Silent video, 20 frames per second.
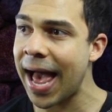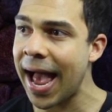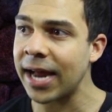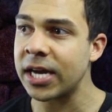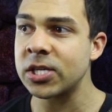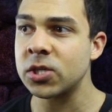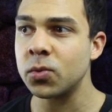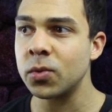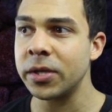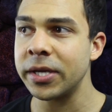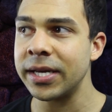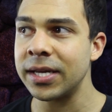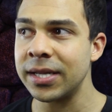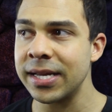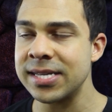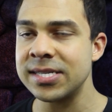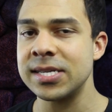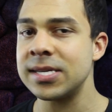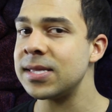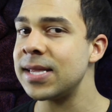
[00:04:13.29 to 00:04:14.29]
actually
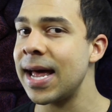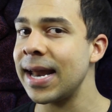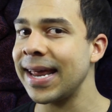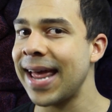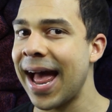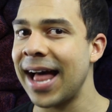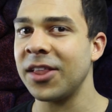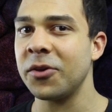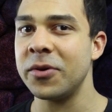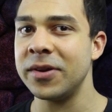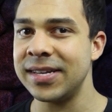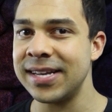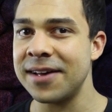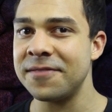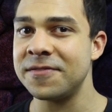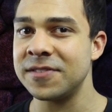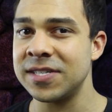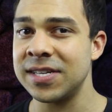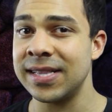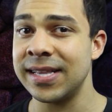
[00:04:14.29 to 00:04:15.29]
elicit that calorie
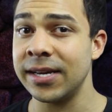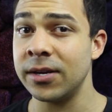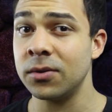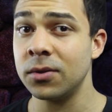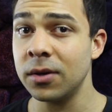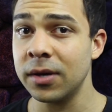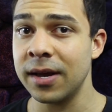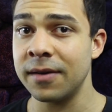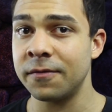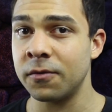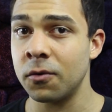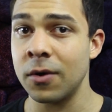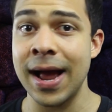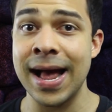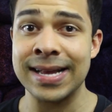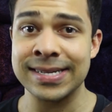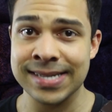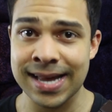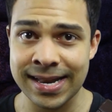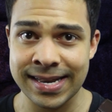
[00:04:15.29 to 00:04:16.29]
deficit that you're looking for,
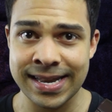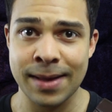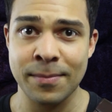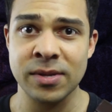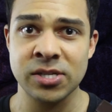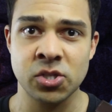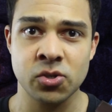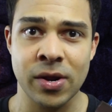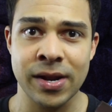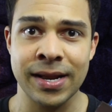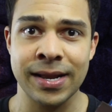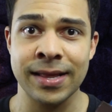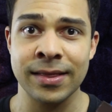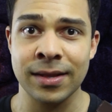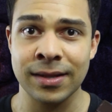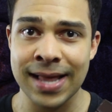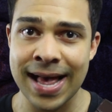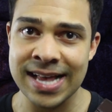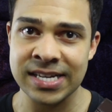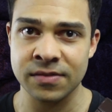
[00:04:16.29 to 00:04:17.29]
as I demonstrated in the
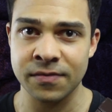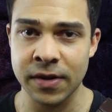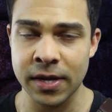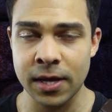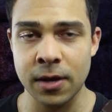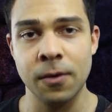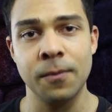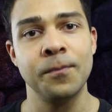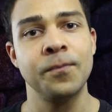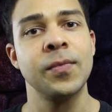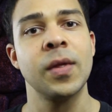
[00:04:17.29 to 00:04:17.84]
last video.